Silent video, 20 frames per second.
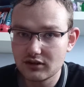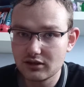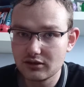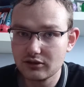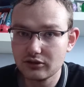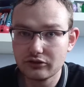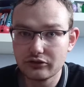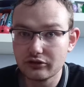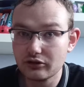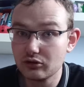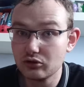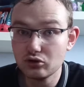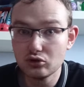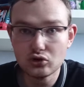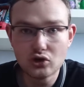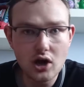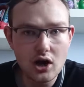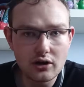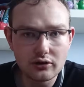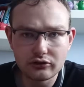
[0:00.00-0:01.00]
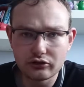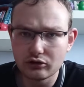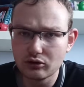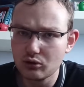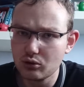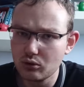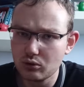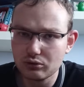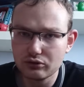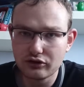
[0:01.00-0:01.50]
Because not
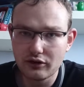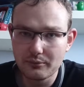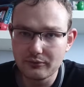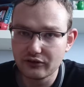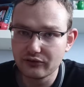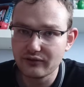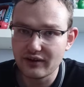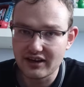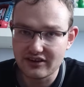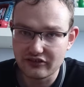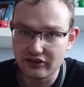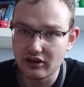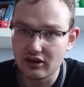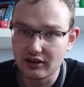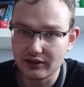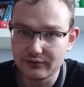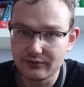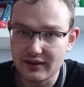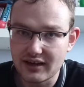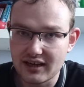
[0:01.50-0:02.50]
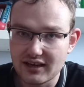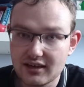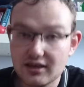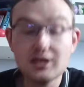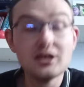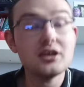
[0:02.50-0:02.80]
all Thomas fans are like that.